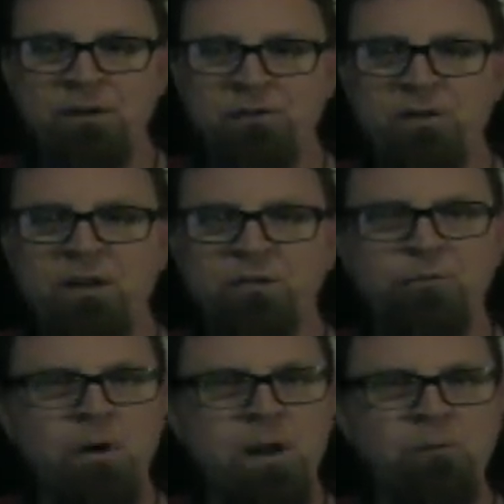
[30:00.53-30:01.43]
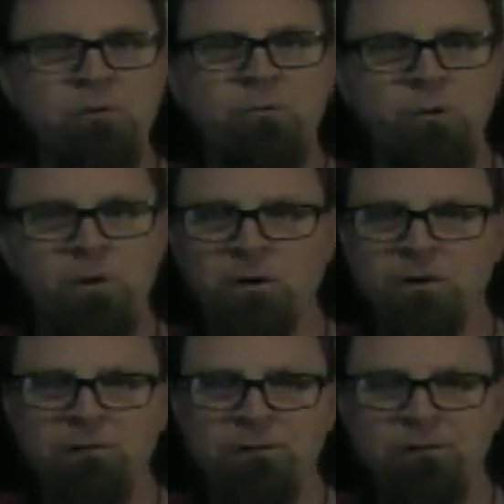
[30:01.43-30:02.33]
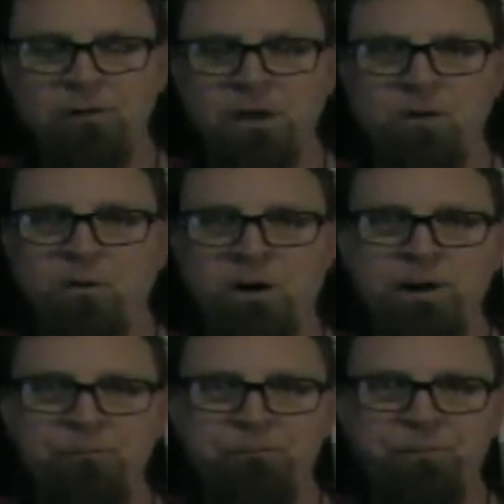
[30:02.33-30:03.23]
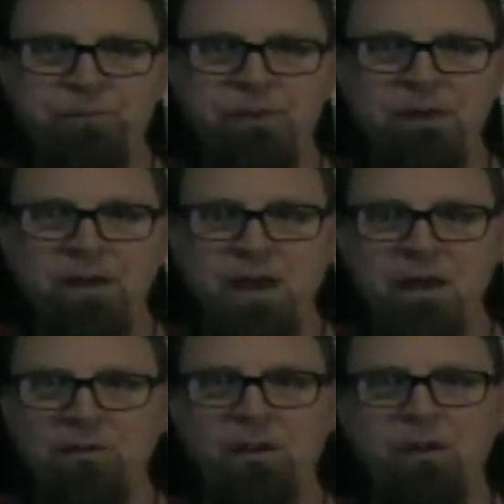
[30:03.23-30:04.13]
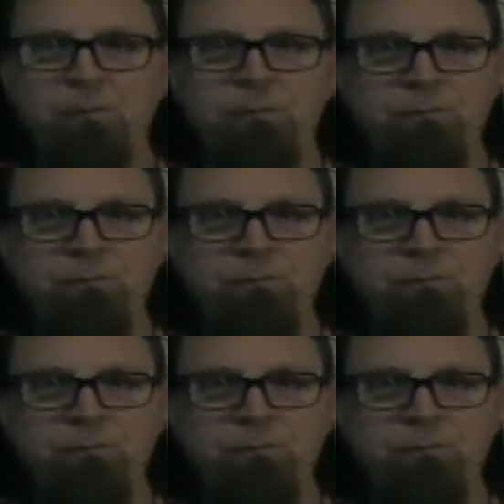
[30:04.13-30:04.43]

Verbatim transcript: she gets framed for a crime and the